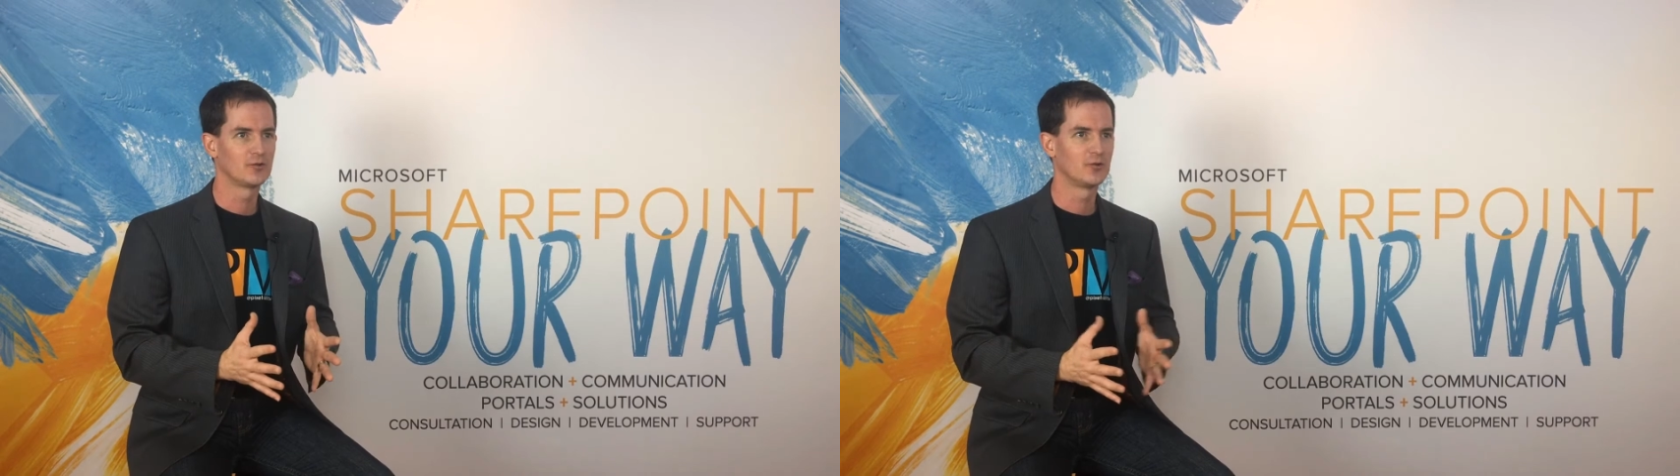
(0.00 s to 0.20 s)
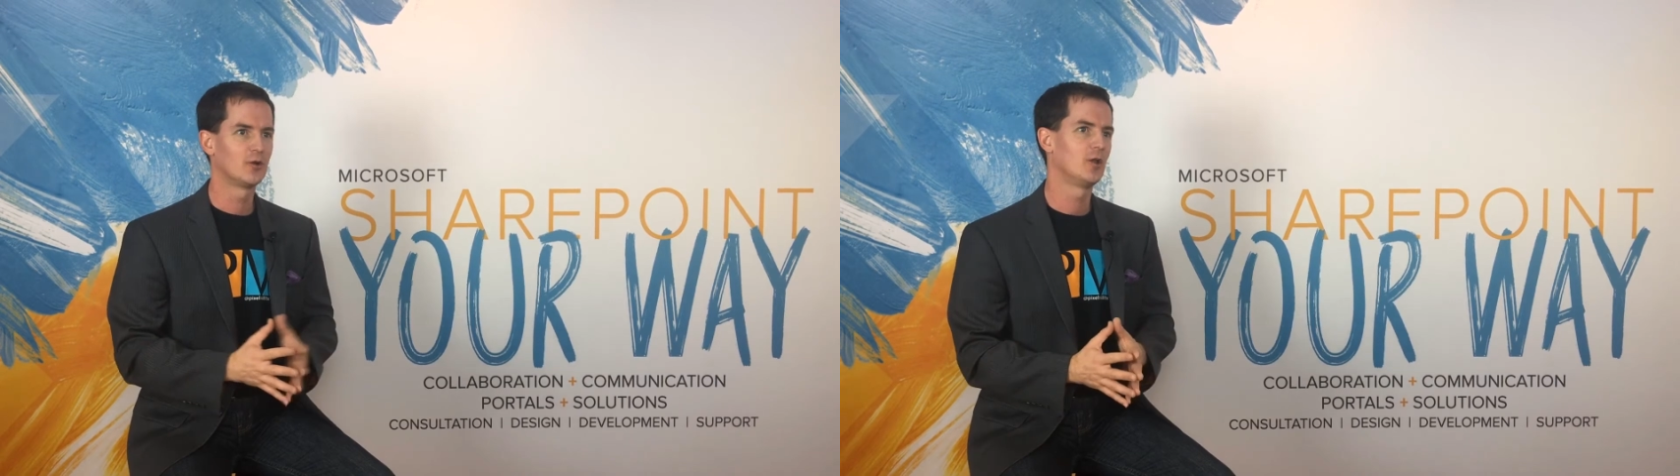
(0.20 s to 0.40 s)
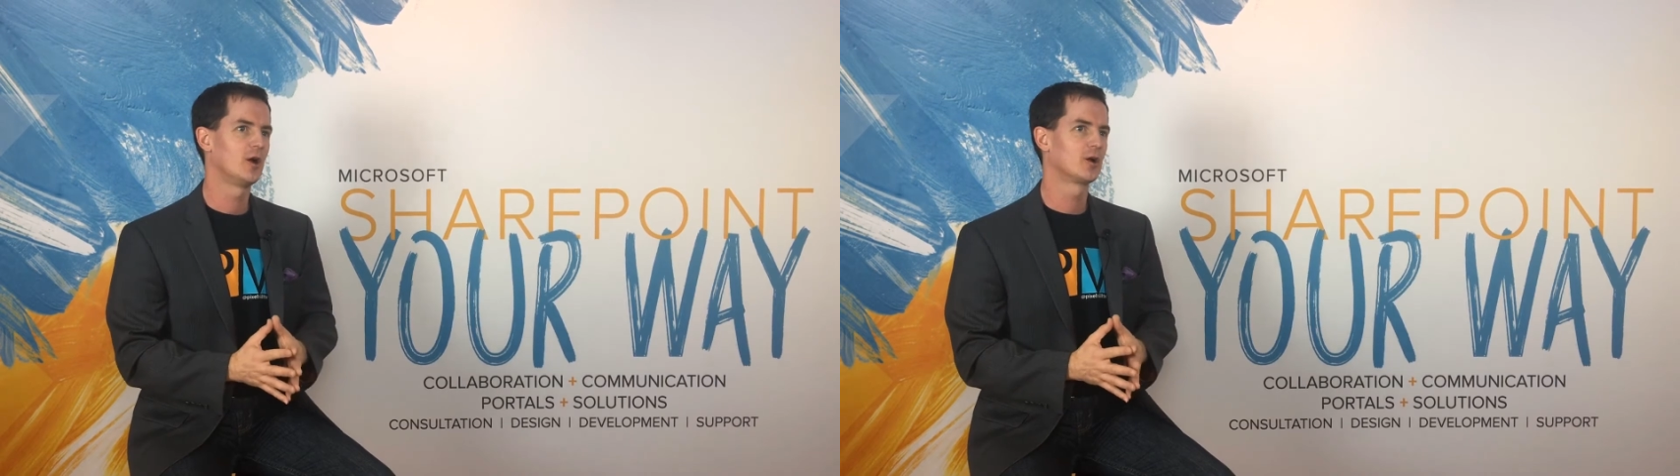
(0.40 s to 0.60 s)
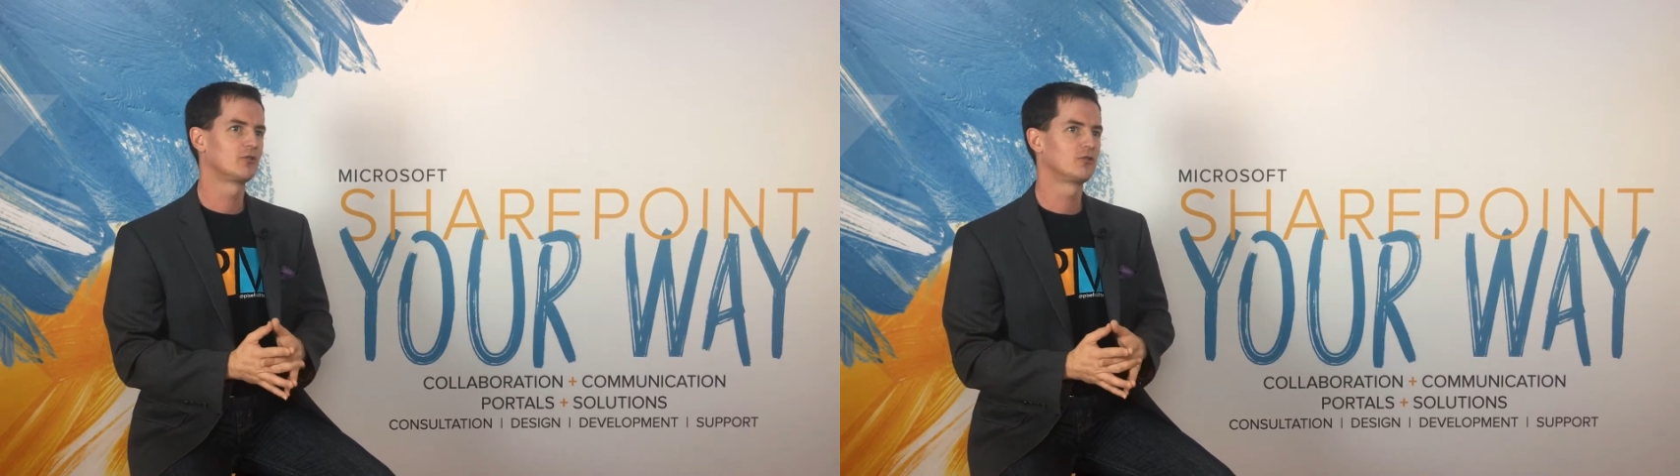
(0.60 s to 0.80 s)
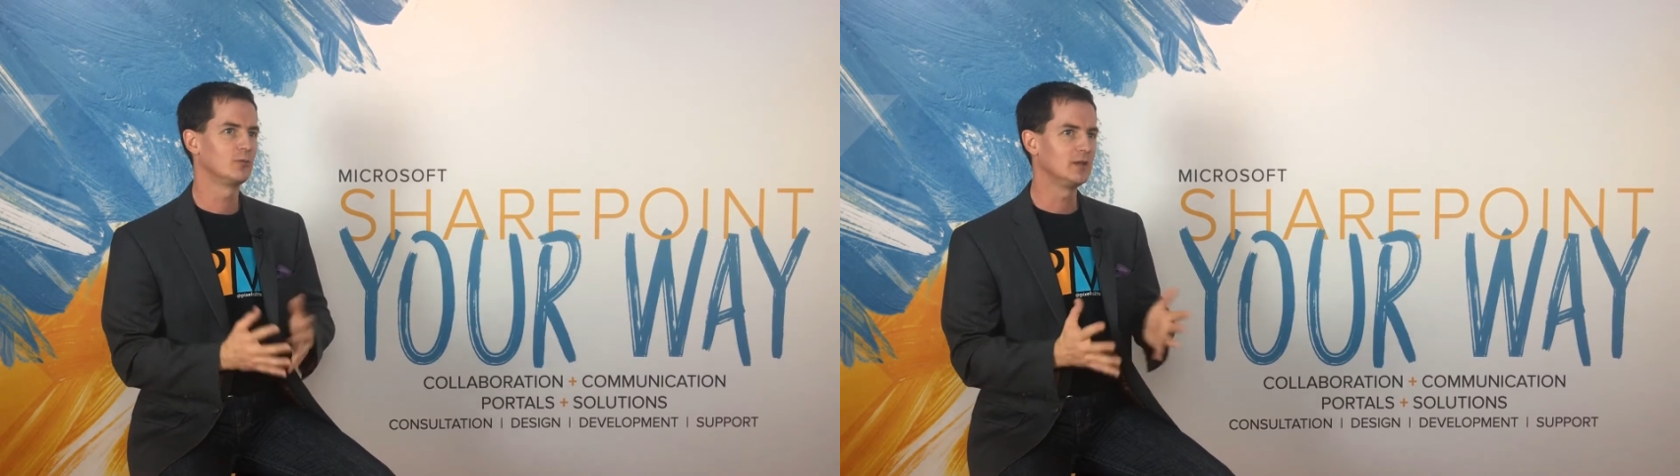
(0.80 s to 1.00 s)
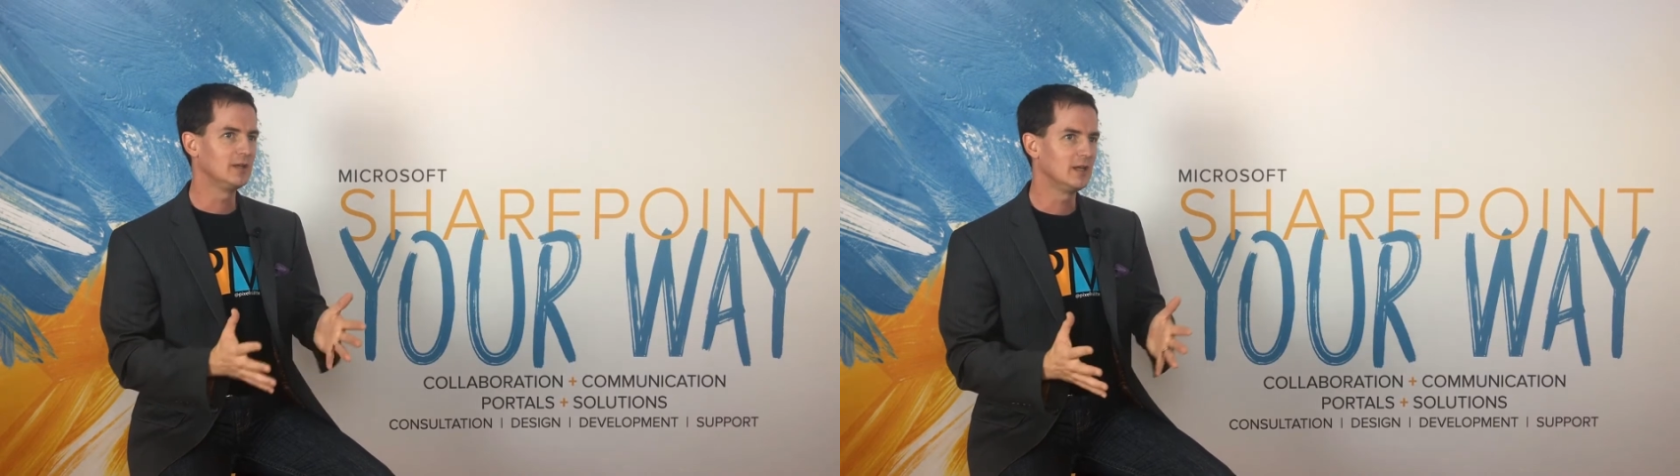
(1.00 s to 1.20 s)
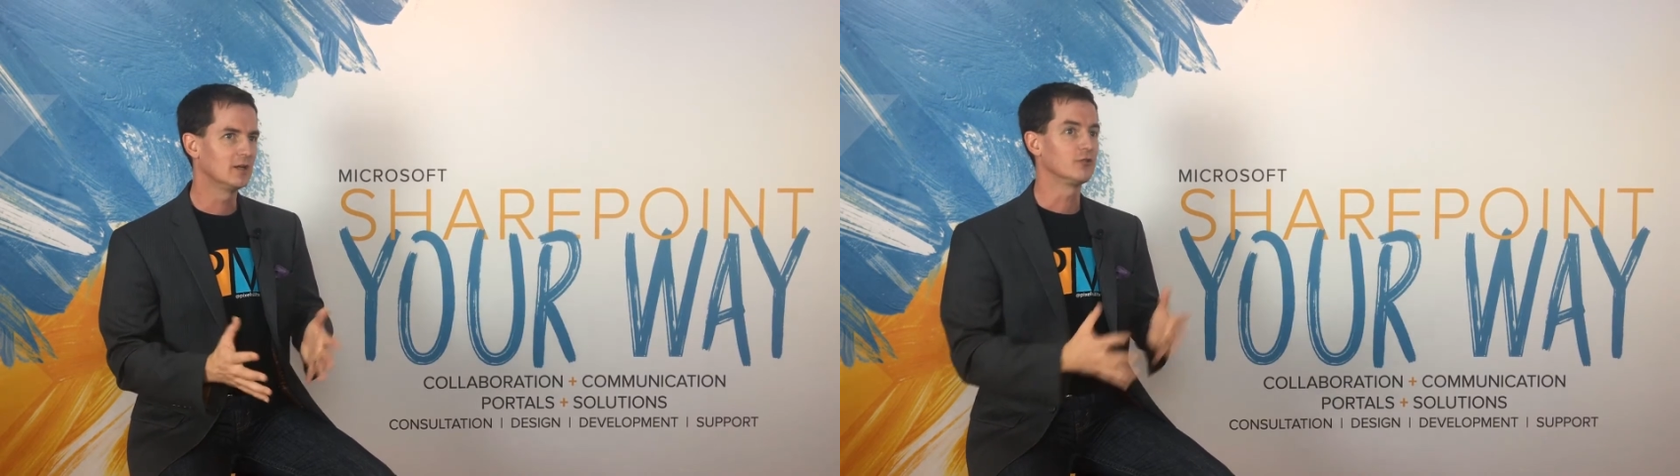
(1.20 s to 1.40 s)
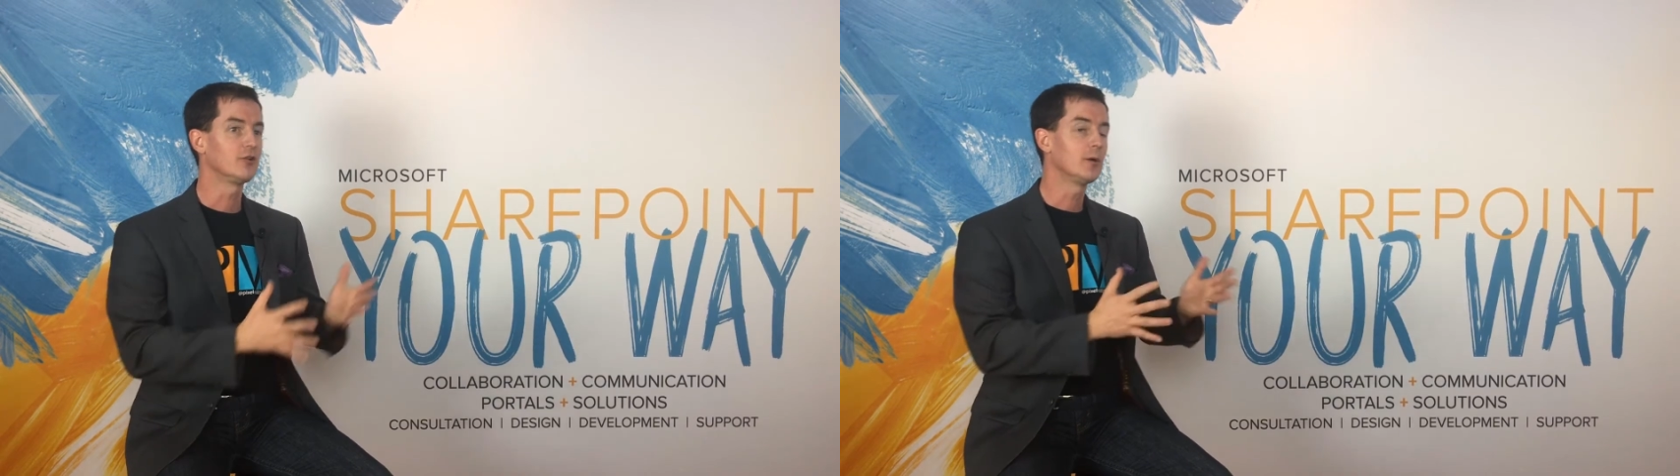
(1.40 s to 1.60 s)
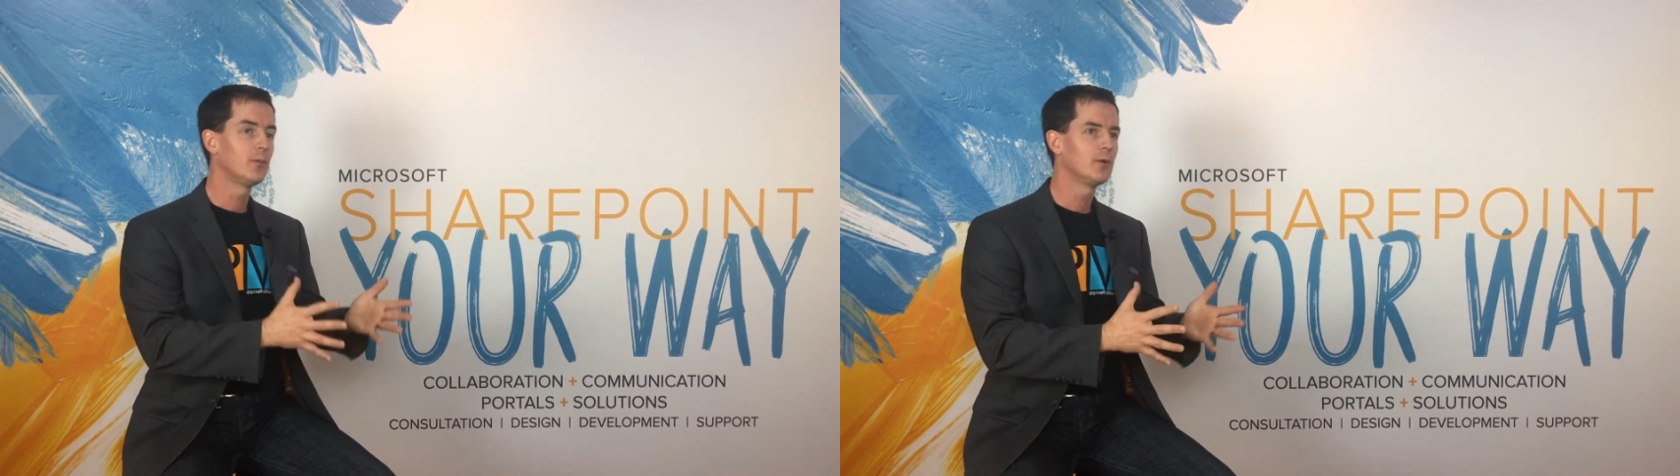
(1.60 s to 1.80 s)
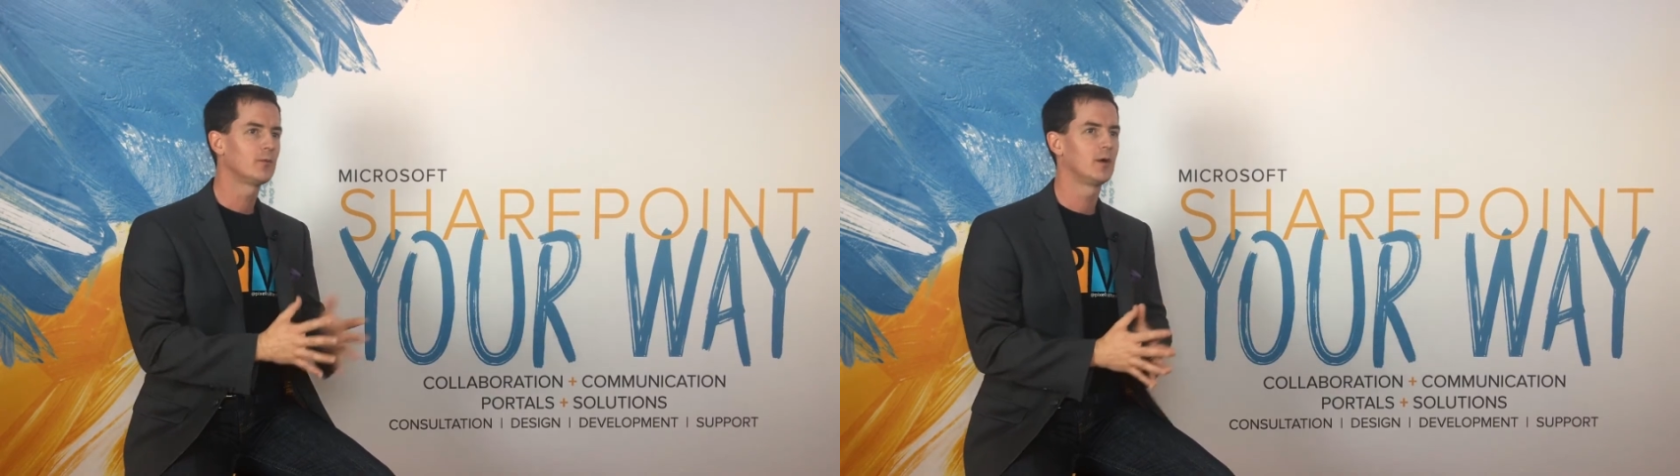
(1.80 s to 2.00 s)
So no longer should we need a
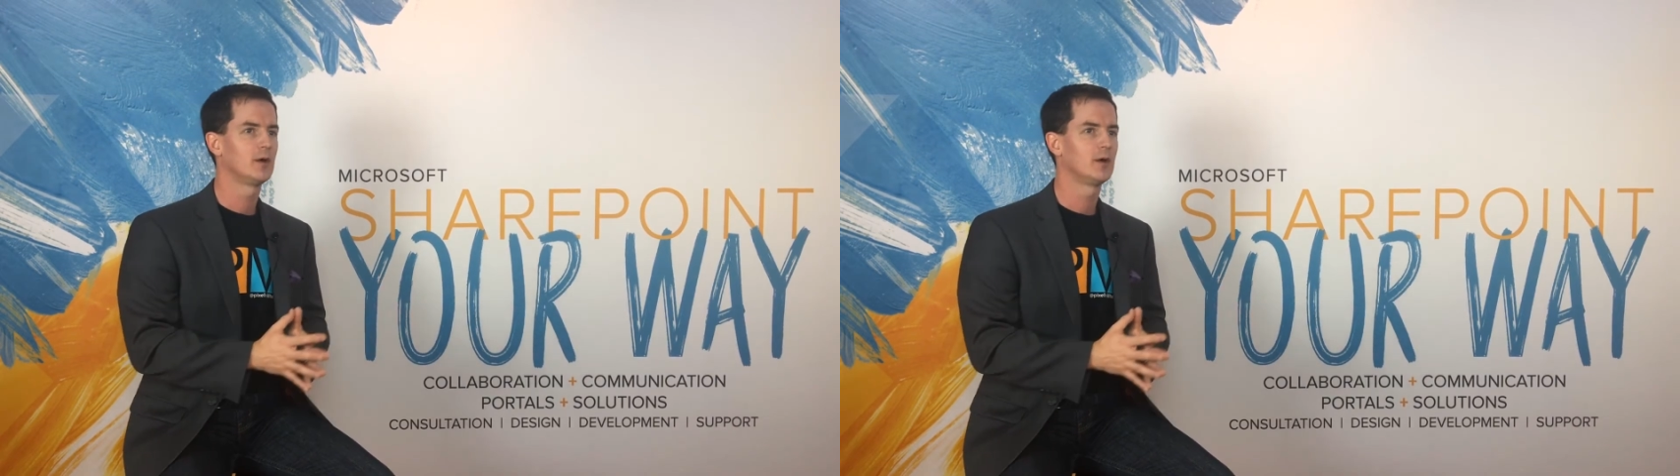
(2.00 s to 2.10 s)
SharePoint